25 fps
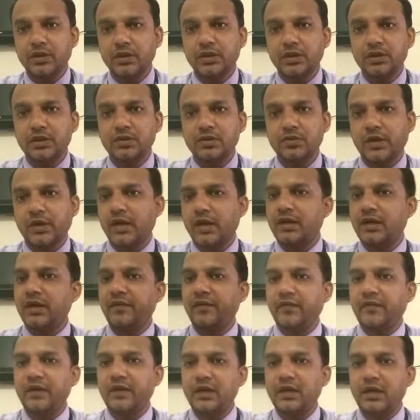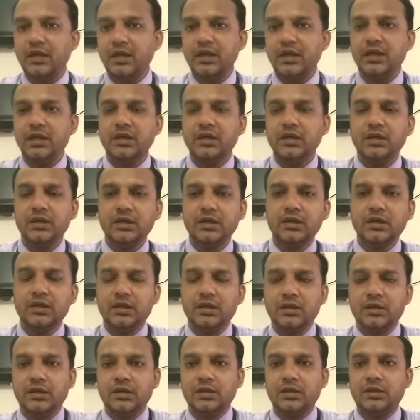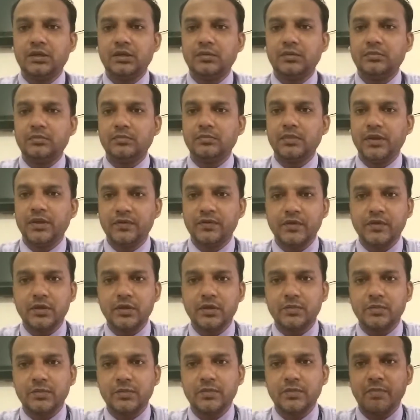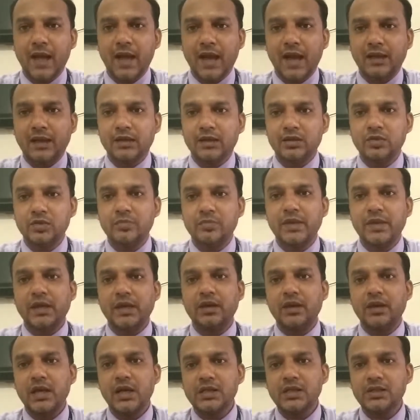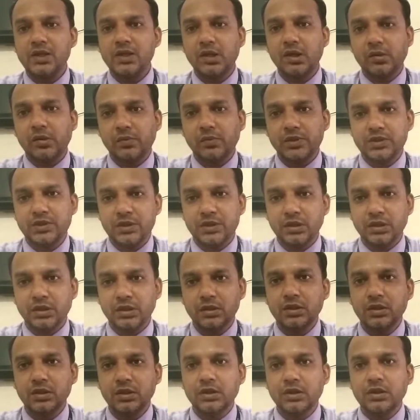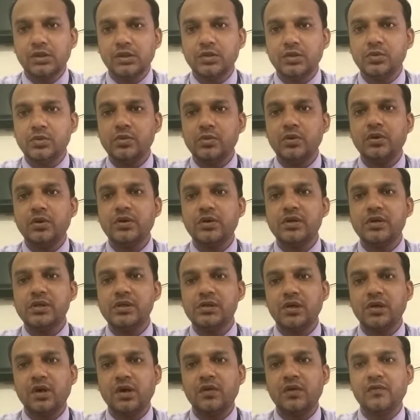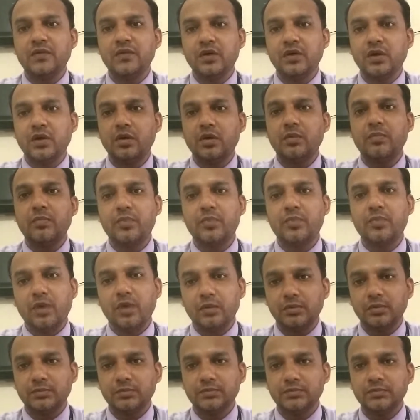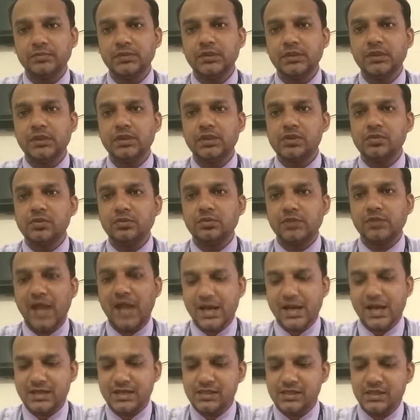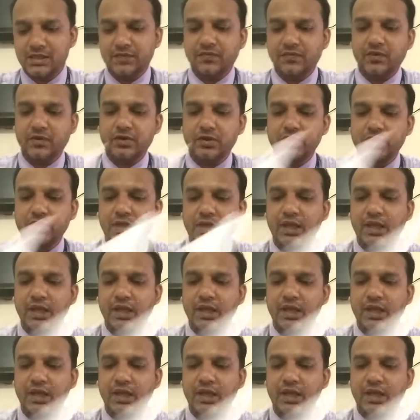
you can definitely revert me back. You may raise your question to resolve your problem. So that is it for today.